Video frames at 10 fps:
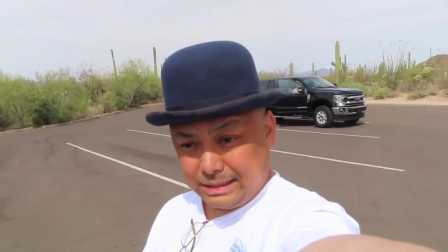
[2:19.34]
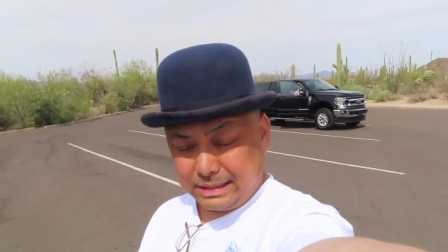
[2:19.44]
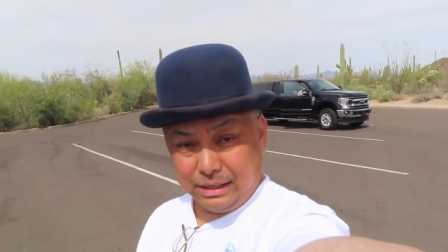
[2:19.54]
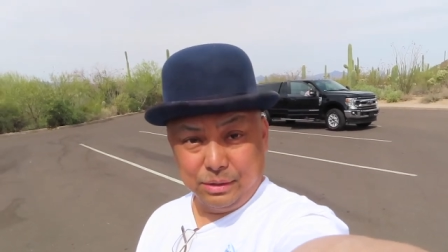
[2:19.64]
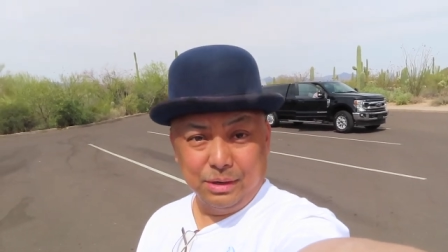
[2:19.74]

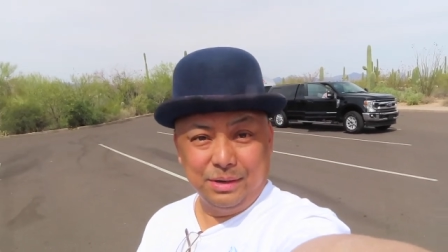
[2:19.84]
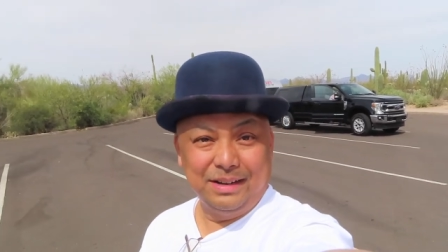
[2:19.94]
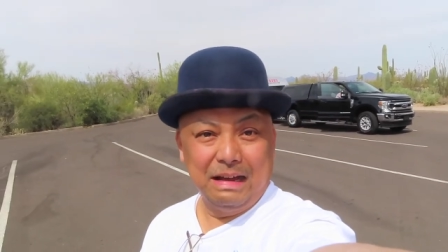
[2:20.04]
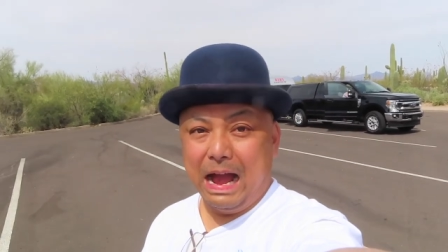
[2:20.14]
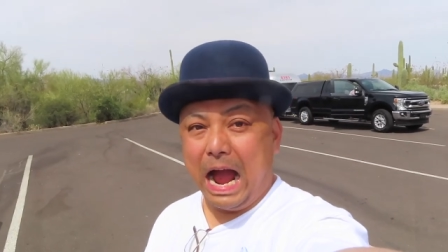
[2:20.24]

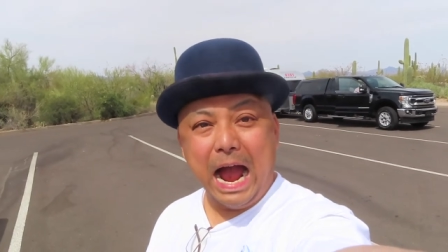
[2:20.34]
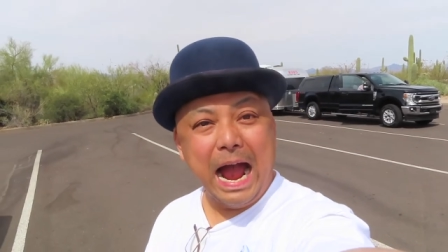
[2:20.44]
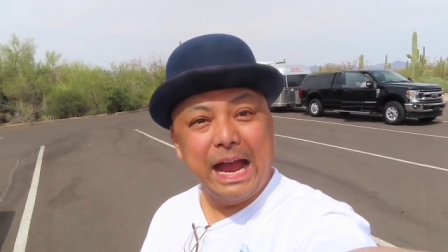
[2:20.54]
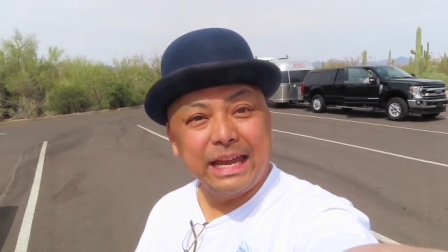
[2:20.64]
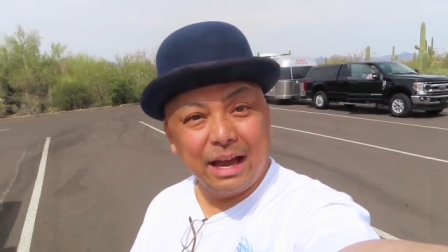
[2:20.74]
Sayora,
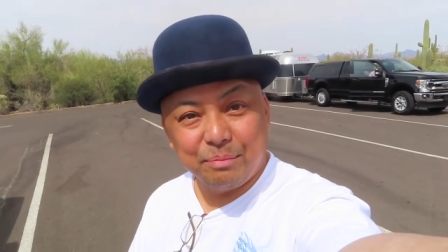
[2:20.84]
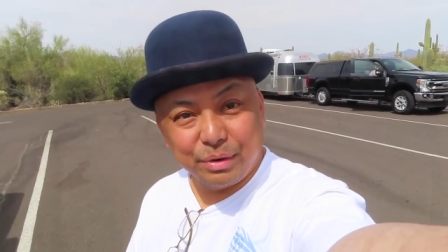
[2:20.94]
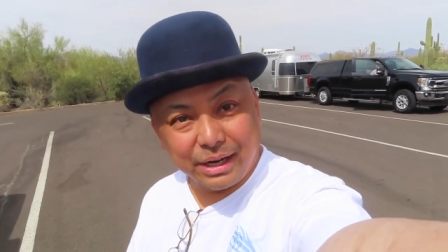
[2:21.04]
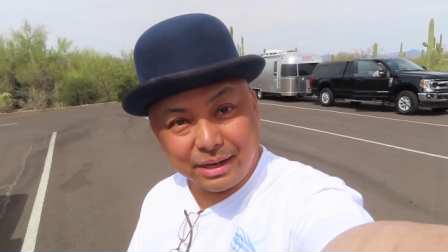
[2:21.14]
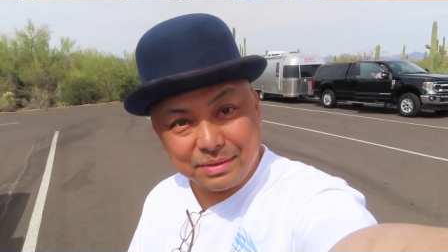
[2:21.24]
I can't
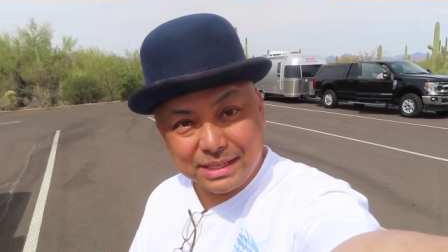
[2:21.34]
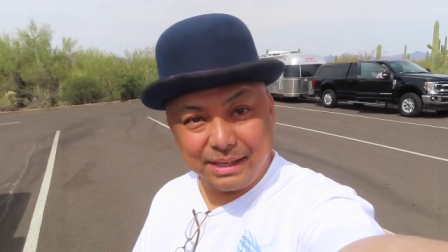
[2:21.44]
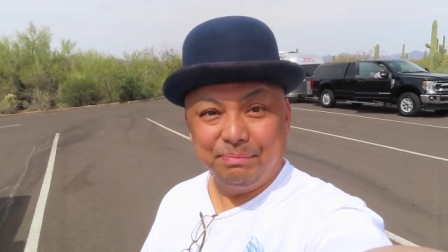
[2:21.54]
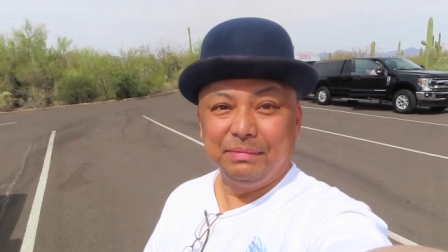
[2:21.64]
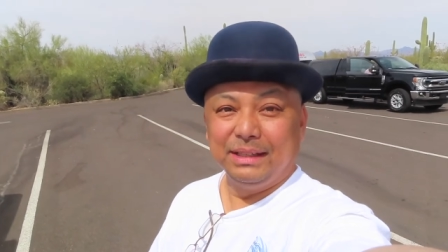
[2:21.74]
pronounce
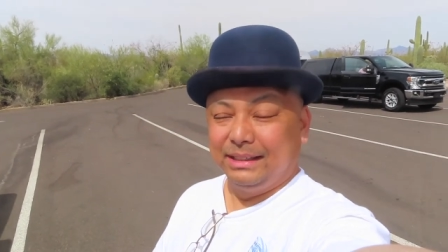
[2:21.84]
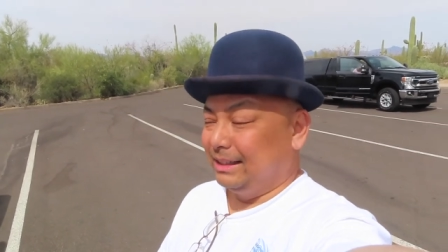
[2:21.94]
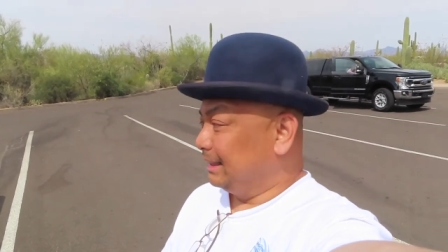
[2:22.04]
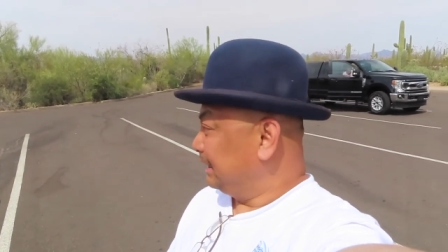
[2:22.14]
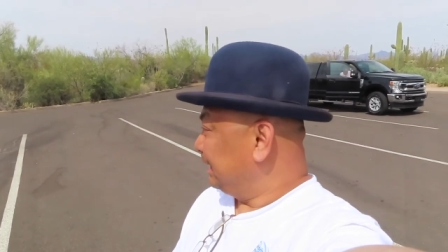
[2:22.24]
it
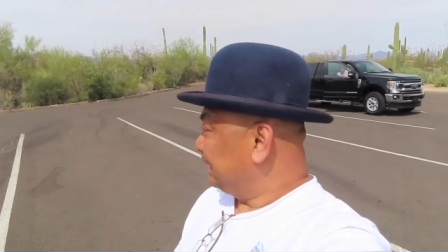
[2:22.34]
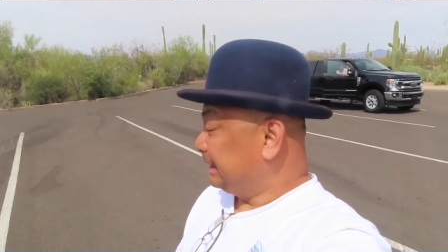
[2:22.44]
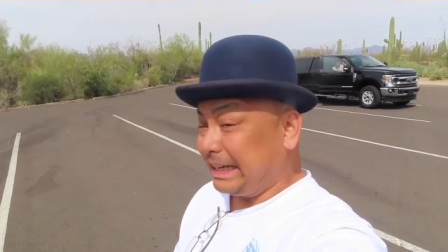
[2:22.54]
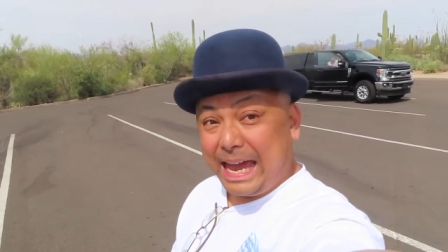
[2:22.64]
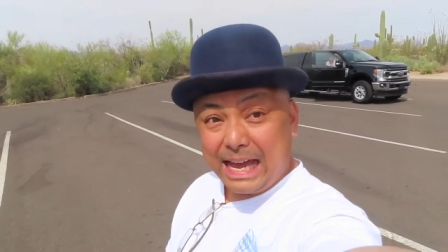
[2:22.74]

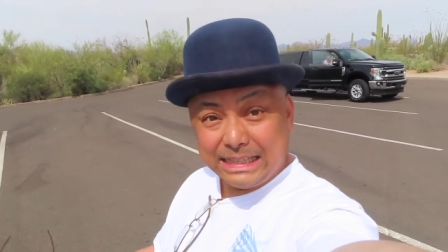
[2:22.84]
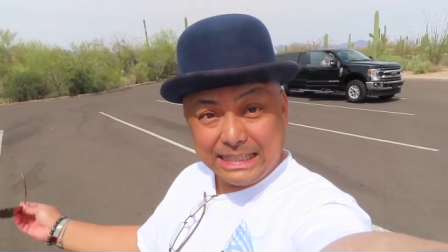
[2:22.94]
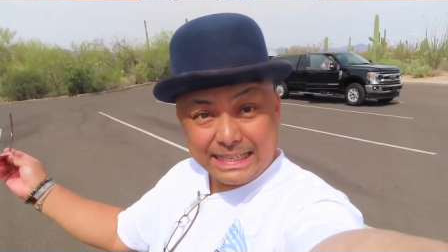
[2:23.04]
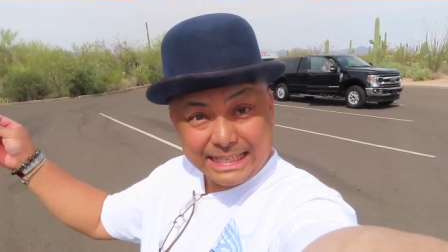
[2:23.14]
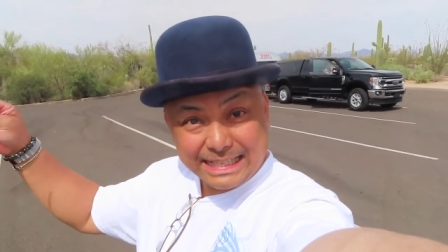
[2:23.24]
the
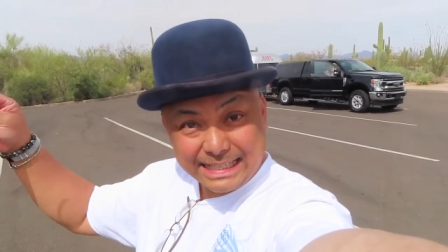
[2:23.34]
Cactus